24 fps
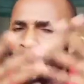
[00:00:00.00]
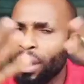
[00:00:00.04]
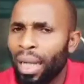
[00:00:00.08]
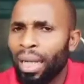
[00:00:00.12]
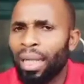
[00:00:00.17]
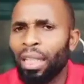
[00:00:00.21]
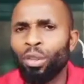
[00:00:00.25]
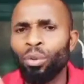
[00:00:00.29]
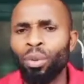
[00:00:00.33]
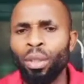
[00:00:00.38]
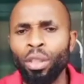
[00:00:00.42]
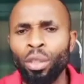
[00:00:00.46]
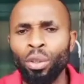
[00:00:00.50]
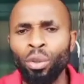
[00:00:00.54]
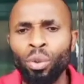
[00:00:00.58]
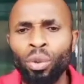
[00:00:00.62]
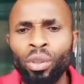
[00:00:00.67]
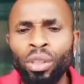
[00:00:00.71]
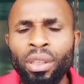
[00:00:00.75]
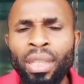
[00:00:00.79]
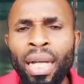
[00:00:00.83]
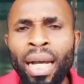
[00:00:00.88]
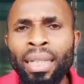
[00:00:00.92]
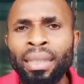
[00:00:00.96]
We can actually
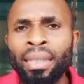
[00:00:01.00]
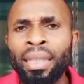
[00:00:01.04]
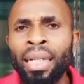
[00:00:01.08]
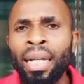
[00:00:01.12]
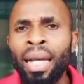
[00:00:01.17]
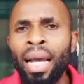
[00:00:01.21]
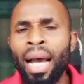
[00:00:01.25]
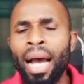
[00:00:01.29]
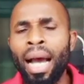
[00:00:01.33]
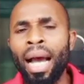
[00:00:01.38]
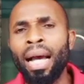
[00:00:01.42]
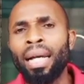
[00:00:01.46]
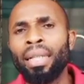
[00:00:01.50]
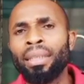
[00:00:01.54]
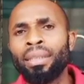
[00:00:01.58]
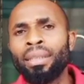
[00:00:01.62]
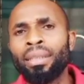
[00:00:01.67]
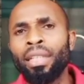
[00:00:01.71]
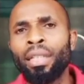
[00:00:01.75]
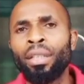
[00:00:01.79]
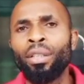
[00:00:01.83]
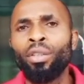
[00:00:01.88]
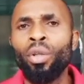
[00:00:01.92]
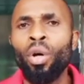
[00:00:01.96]
use that as
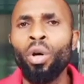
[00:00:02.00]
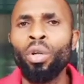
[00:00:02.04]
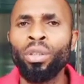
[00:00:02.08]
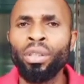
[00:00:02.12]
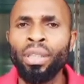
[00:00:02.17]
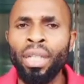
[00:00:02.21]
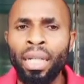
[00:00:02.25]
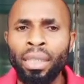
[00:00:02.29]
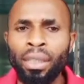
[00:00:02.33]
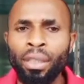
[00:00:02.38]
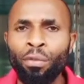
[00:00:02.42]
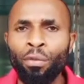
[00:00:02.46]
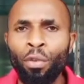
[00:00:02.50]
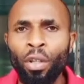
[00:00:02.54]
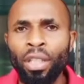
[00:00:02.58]
the non-reactive.